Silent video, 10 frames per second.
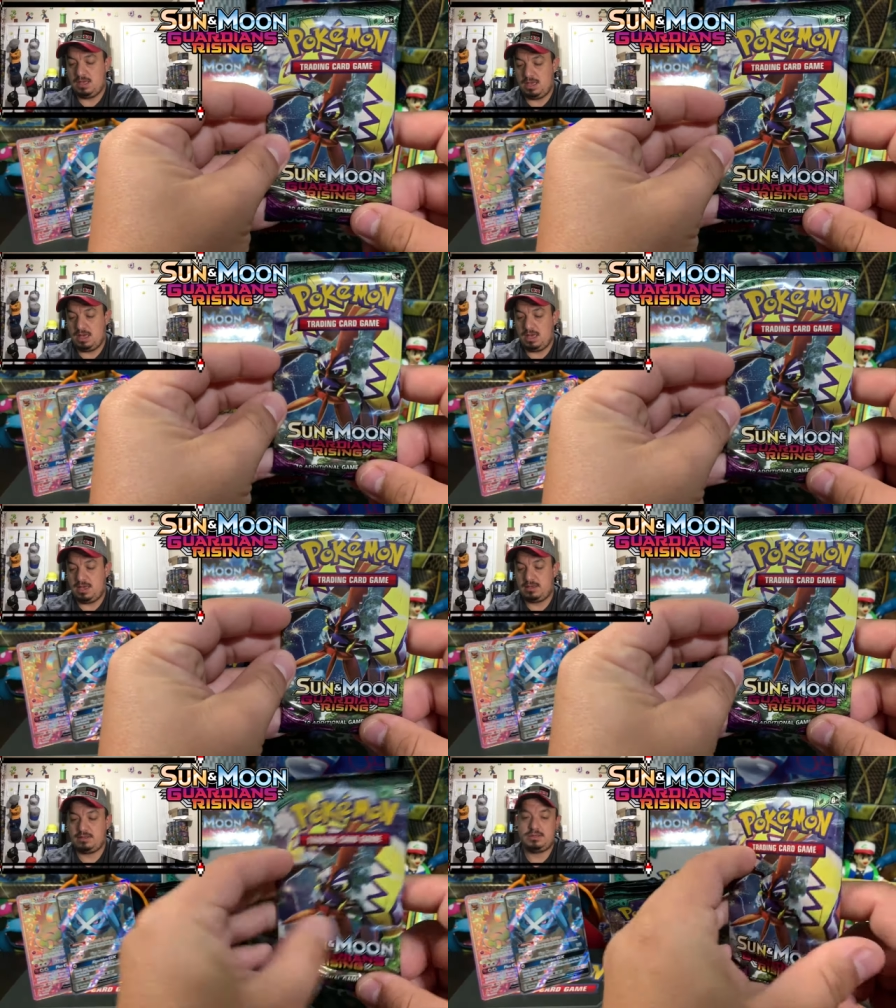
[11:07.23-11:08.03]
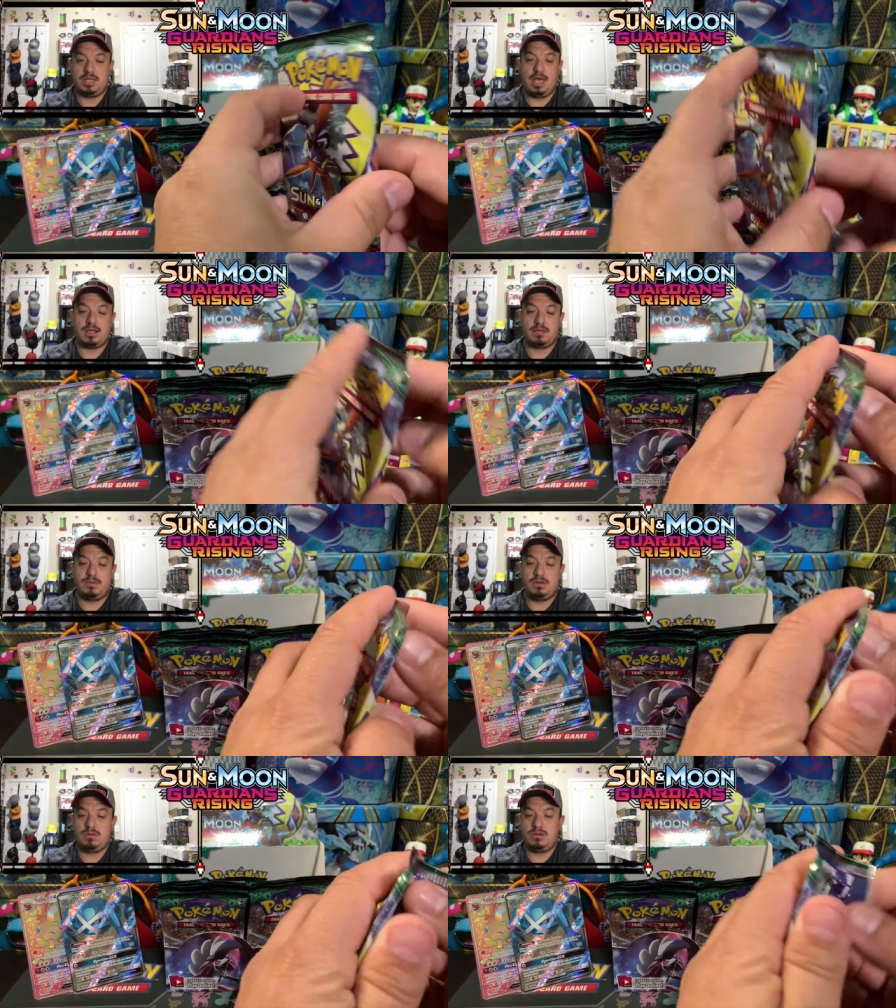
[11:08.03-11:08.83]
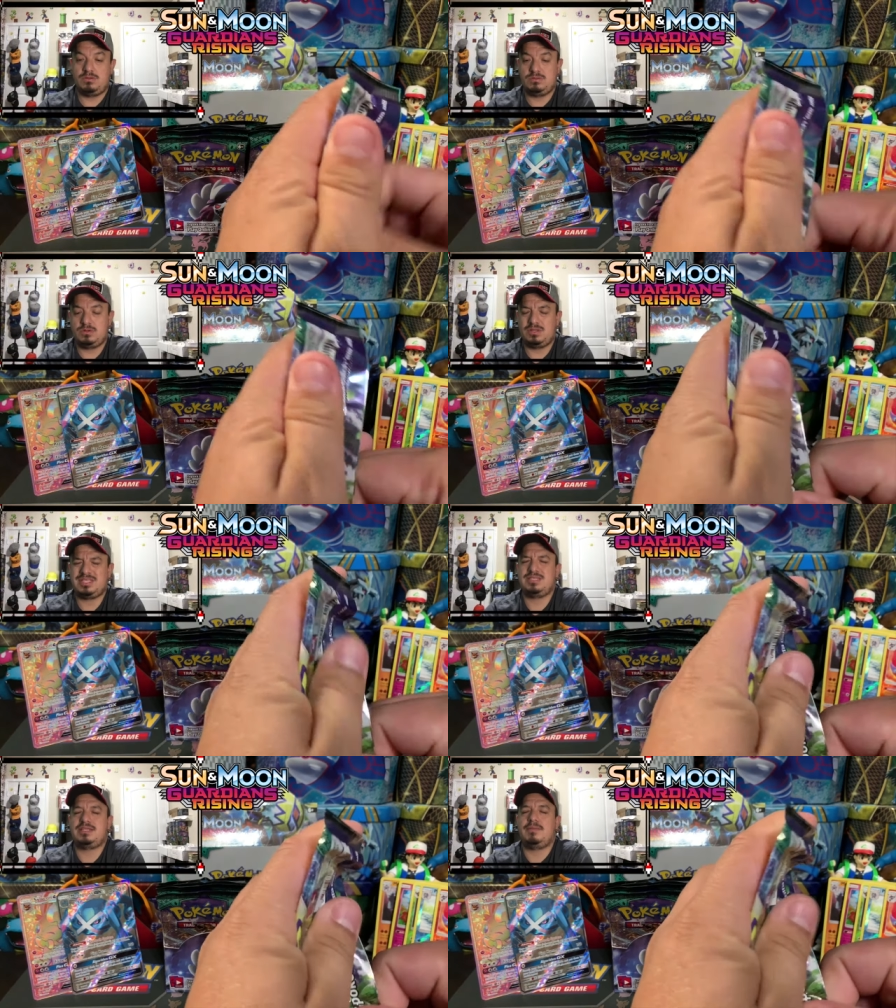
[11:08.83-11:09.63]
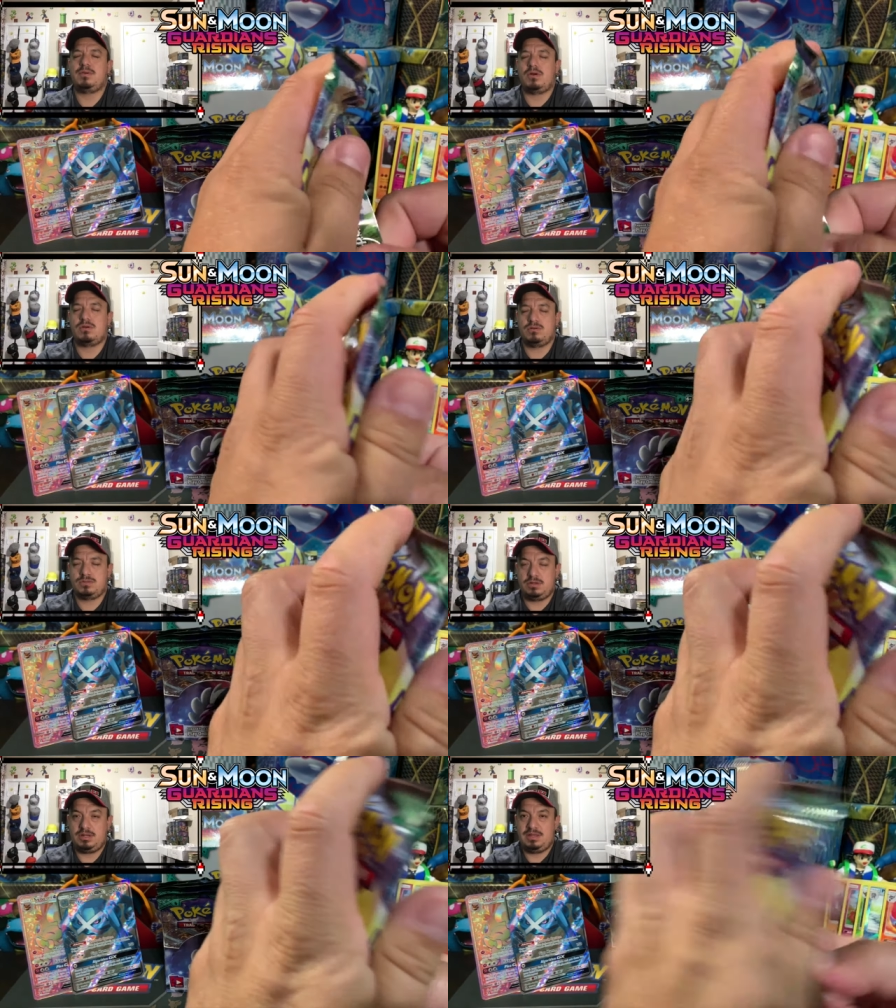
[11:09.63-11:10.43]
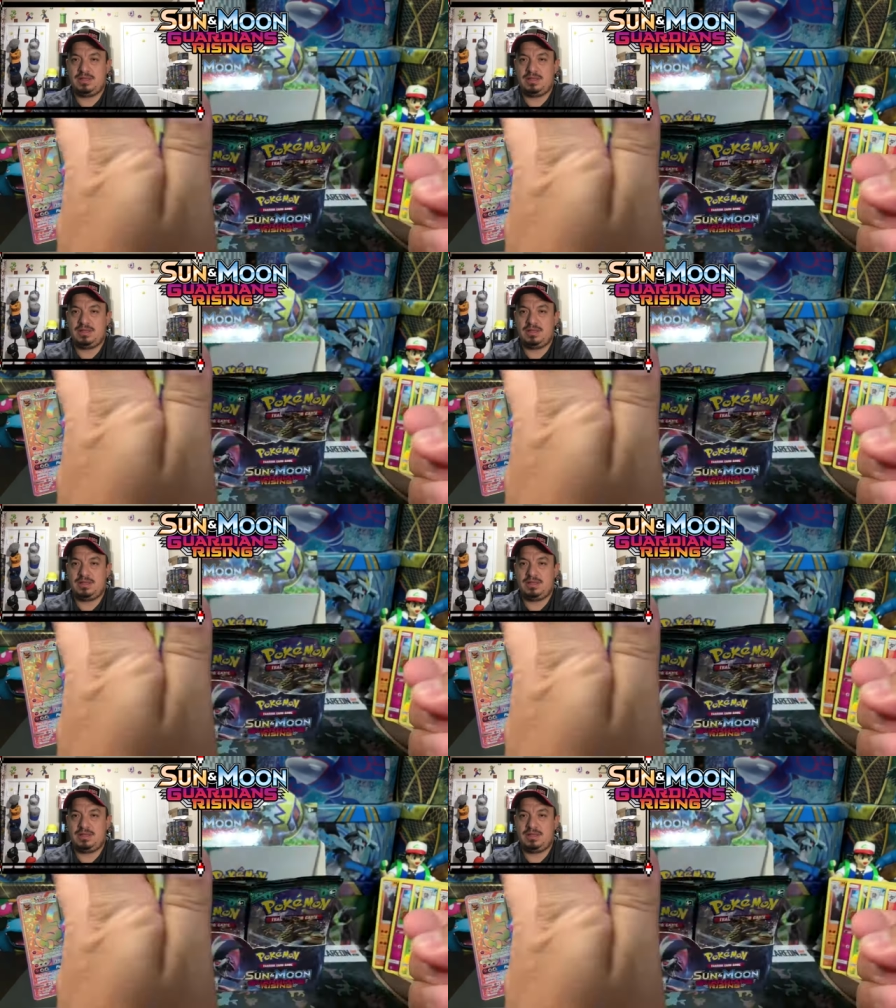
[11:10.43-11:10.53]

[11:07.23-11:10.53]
Uh, Hakumo Oh Oh, no, this is Tapu Koko, sorry.